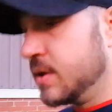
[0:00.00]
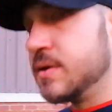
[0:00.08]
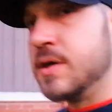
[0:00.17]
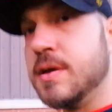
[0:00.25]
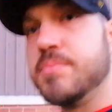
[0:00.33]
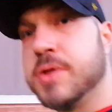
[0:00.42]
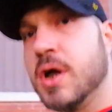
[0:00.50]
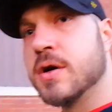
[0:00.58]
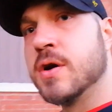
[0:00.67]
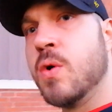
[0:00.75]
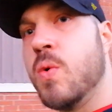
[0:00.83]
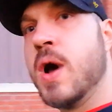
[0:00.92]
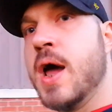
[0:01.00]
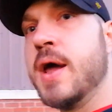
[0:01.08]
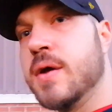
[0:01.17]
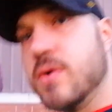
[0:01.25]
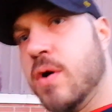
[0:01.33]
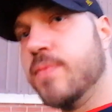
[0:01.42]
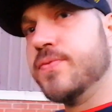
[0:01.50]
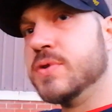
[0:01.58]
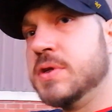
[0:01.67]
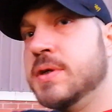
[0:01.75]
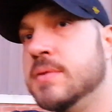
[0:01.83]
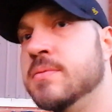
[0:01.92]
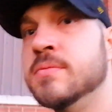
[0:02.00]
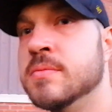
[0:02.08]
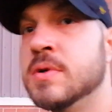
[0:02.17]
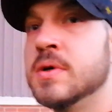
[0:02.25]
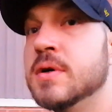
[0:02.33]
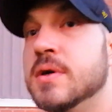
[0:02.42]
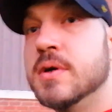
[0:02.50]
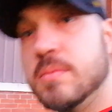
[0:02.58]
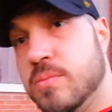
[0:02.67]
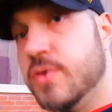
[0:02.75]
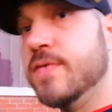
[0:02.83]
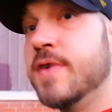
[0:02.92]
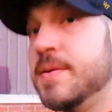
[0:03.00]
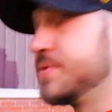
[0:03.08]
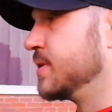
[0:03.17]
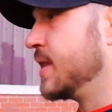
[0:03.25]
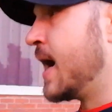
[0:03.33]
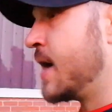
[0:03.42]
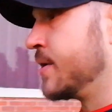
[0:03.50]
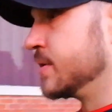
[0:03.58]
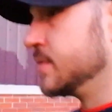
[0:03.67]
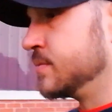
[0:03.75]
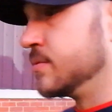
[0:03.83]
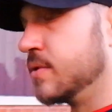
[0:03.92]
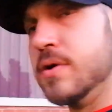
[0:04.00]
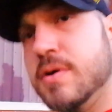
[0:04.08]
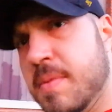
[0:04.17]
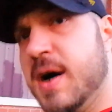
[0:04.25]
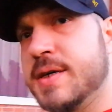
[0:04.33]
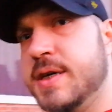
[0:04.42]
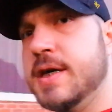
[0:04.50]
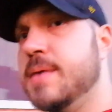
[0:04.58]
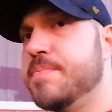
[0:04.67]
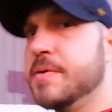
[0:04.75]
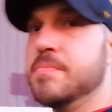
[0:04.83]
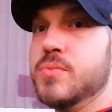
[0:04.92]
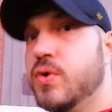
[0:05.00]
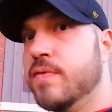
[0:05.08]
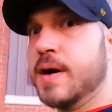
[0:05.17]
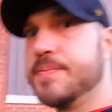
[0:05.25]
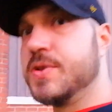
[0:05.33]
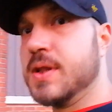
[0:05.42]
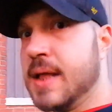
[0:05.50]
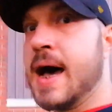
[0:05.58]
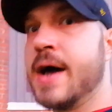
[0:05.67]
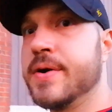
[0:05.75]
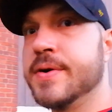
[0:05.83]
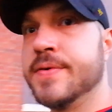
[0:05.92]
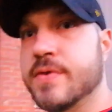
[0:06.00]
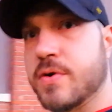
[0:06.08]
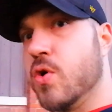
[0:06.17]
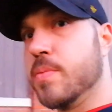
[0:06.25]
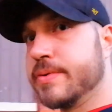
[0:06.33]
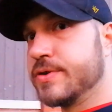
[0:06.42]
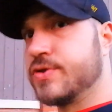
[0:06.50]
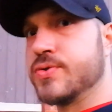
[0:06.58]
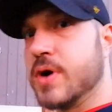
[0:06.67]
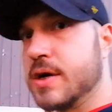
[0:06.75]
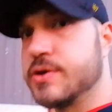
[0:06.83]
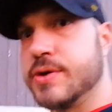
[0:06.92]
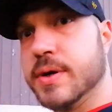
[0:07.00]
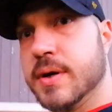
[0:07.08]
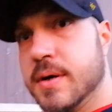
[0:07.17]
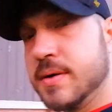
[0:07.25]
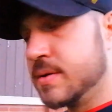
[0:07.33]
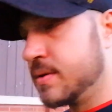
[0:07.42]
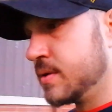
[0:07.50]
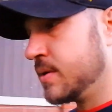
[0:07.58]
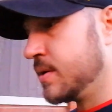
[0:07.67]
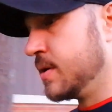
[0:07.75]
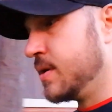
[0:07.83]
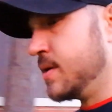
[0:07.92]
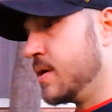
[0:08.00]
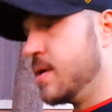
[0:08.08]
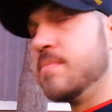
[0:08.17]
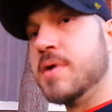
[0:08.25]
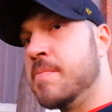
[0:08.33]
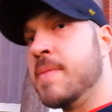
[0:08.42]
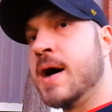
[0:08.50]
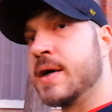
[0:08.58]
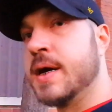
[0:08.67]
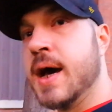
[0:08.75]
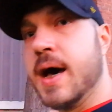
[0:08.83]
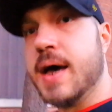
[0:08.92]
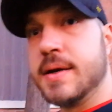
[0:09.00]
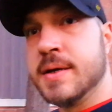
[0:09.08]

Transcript: keep plugging away and hopefully move up the ladder, earn my keep and move up the ladder in the corporate structure. But my gut,